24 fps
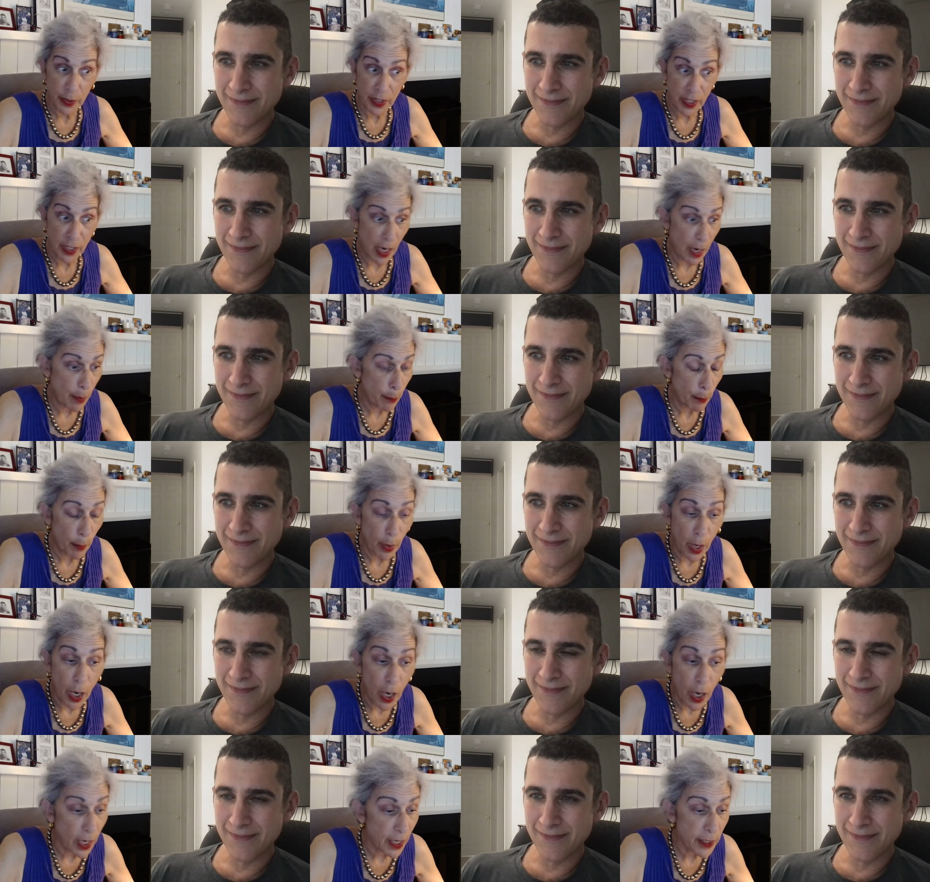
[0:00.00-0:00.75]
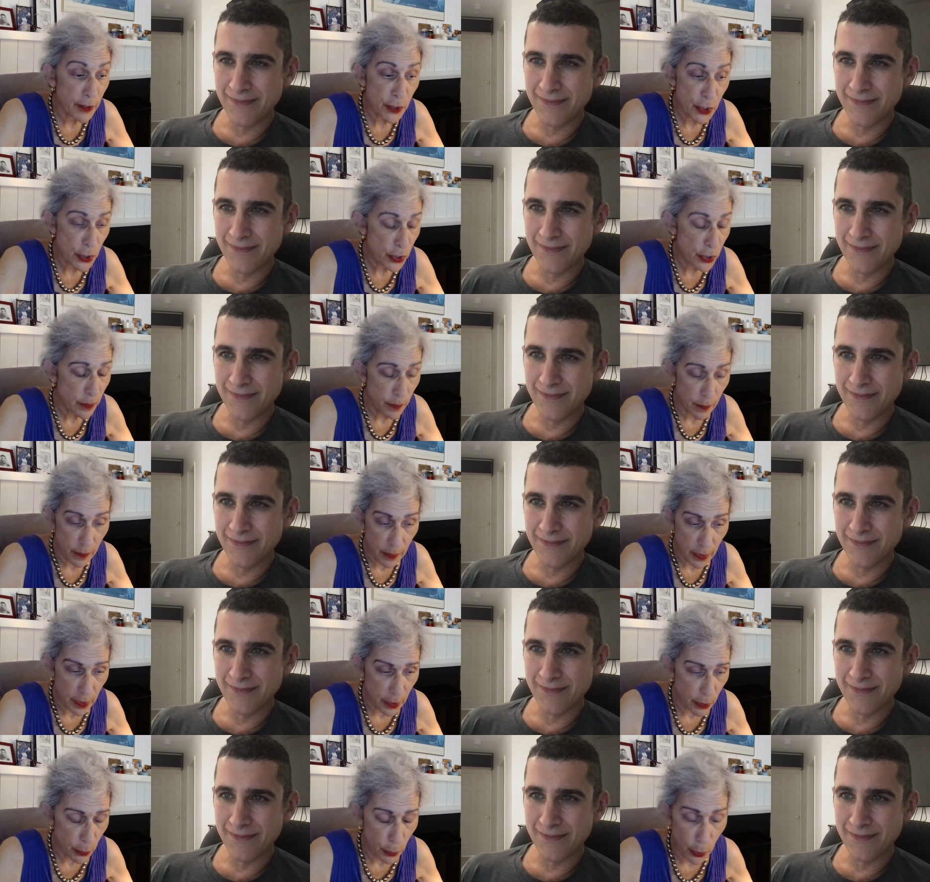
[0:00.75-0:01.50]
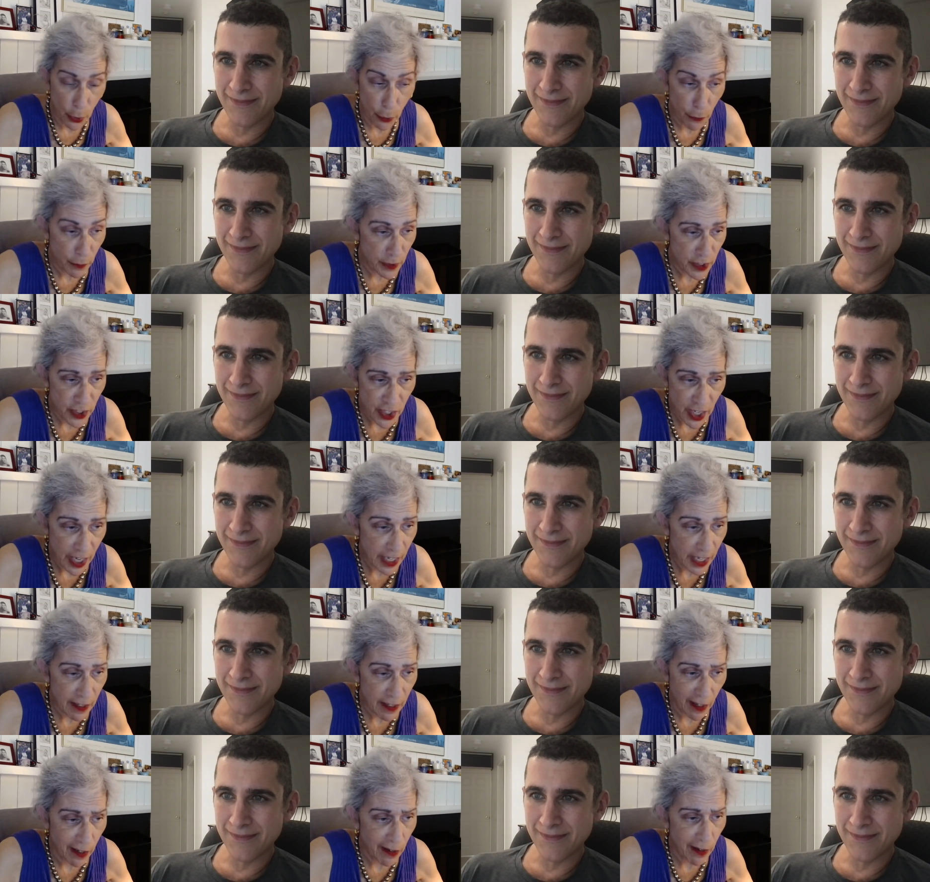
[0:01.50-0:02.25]
Speaker 1: but not much. You know the
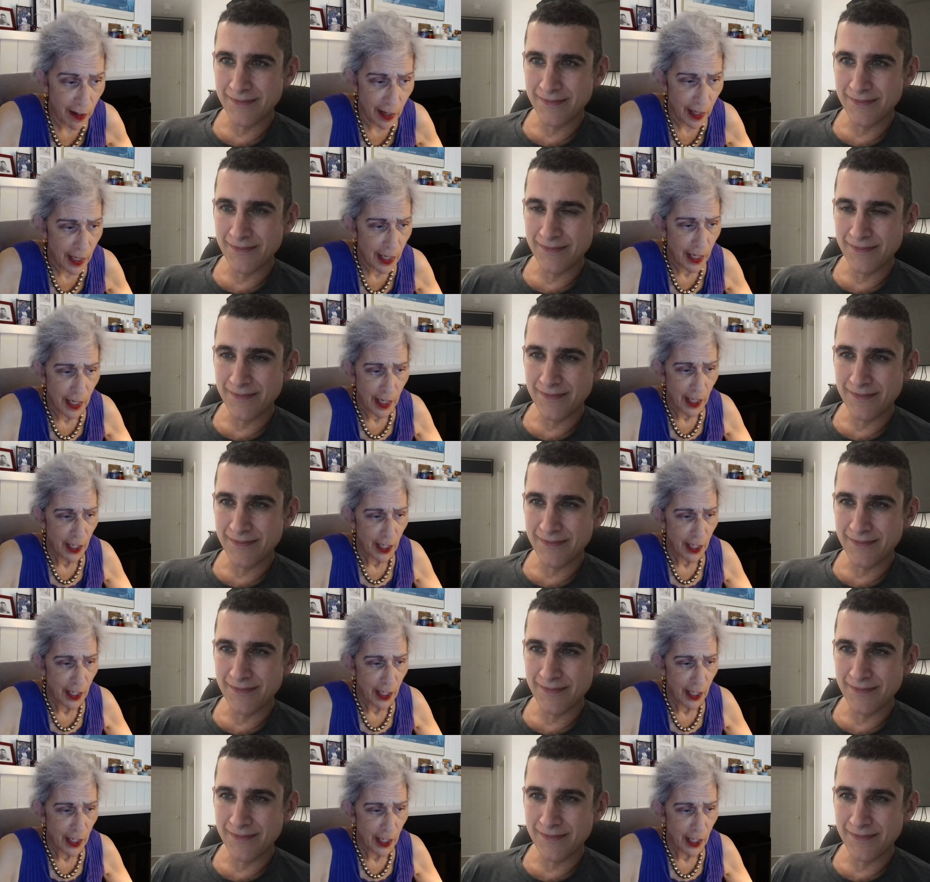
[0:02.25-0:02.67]
data.